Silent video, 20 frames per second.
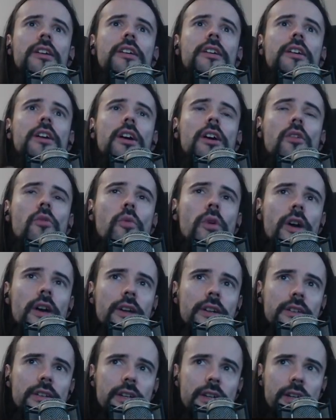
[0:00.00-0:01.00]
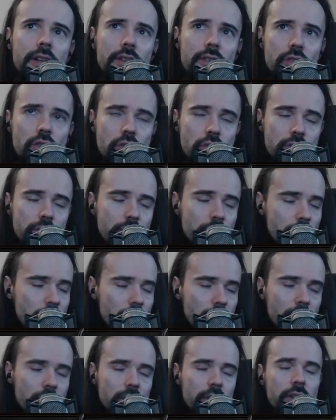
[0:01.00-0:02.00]
When you
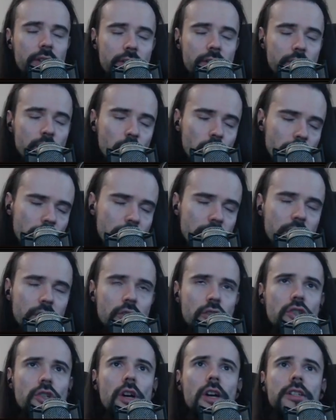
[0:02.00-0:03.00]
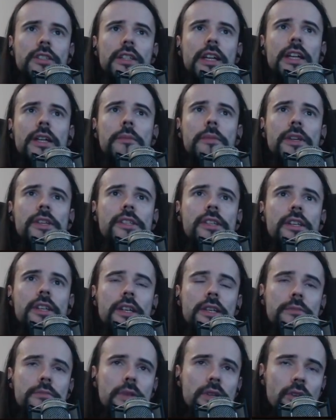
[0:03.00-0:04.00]
kill shocked enemies,
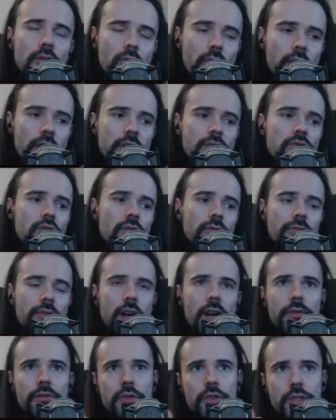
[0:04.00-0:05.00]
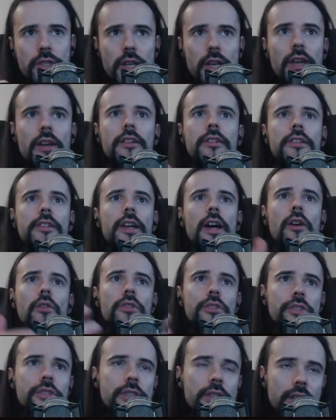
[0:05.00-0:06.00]
it has been arranged from 5 to 10.
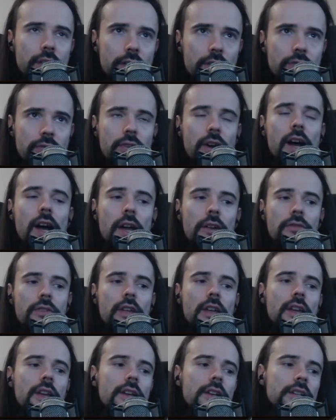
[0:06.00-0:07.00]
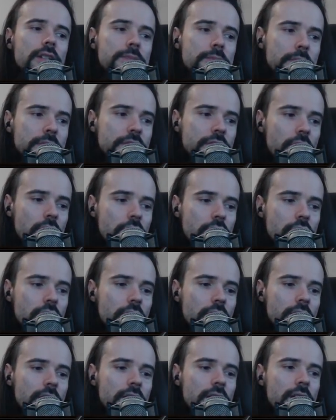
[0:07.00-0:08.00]
Now it's set at 5. It
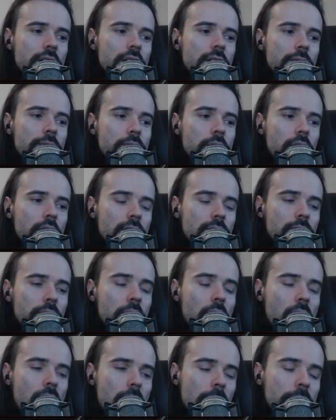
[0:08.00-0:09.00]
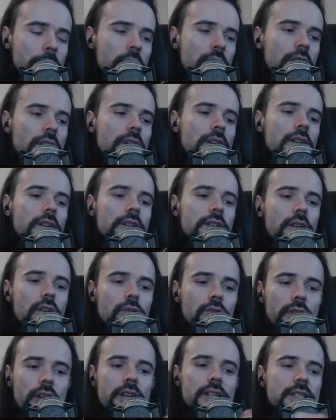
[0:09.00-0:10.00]
potentially can pop, you
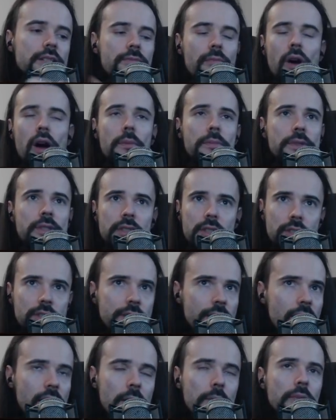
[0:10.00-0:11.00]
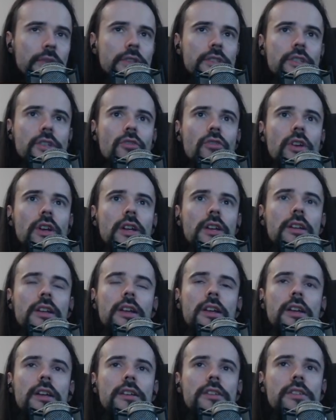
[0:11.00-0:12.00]
know, less mobs at a time on the
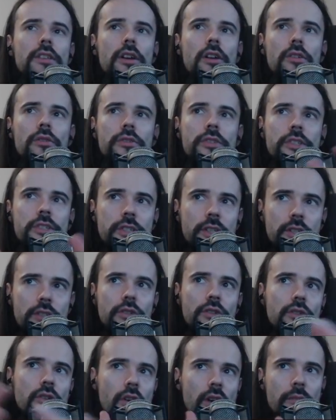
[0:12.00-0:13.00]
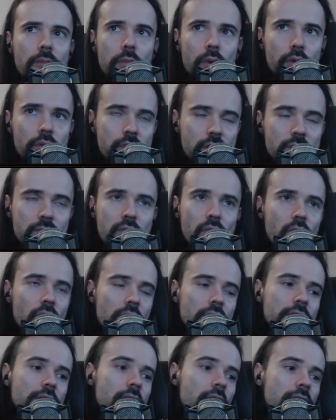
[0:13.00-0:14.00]
screen. So stick to your Impulse's
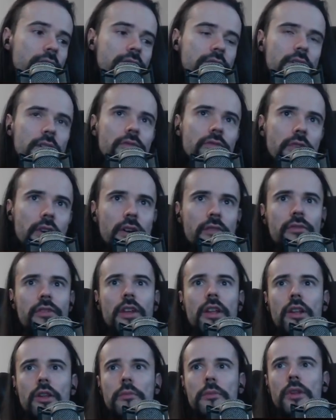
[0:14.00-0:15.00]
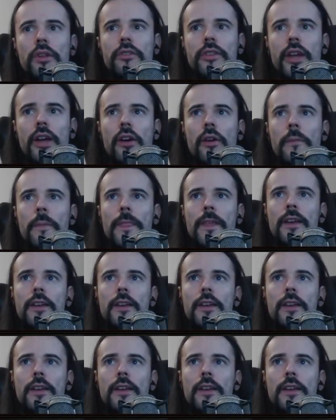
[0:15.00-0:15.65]
Broken Hearts. They are very valuable now.